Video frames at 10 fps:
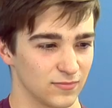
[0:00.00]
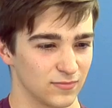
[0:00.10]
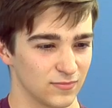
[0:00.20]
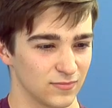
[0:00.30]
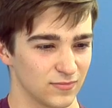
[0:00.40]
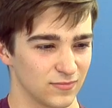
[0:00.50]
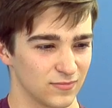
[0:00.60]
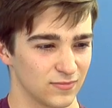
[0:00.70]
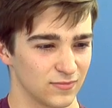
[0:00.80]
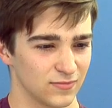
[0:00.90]
Count
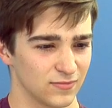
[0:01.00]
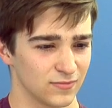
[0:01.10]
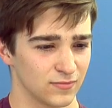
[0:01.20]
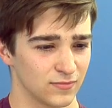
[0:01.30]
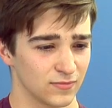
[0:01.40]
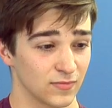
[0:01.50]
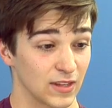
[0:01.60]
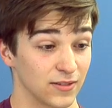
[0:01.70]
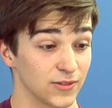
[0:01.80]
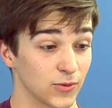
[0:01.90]
20.
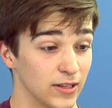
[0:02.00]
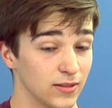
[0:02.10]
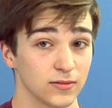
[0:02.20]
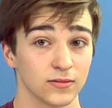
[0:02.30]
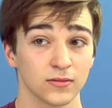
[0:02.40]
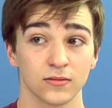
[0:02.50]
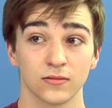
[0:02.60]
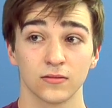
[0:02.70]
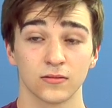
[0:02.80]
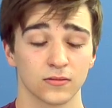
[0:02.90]
Count to 20?
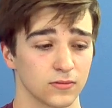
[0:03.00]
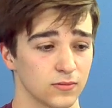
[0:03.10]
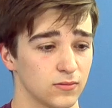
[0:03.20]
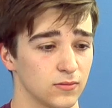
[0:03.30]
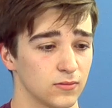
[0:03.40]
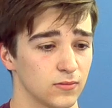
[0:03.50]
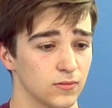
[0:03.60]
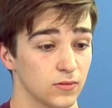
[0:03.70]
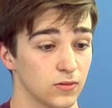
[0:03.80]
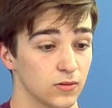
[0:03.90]
Count 20 or
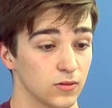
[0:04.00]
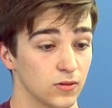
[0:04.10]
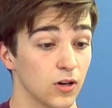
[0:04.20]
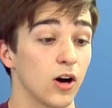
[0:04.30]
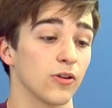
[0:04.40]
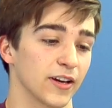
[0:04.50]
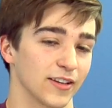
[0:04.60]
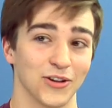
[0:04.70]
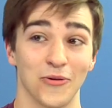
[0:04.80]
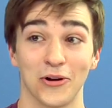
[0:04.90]
longer.
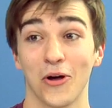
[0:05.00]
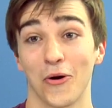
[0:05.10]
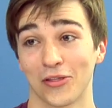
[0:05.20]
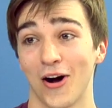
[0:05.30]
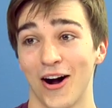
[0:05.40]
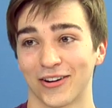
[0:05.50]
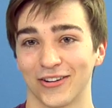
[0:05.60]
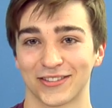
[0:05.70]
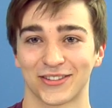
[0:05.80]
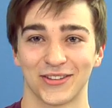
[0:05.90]
Okay, or
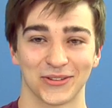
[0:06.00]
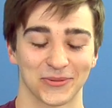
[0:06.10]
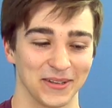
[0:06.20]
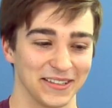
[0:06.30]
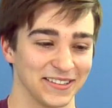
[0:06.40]
longer, excuse me.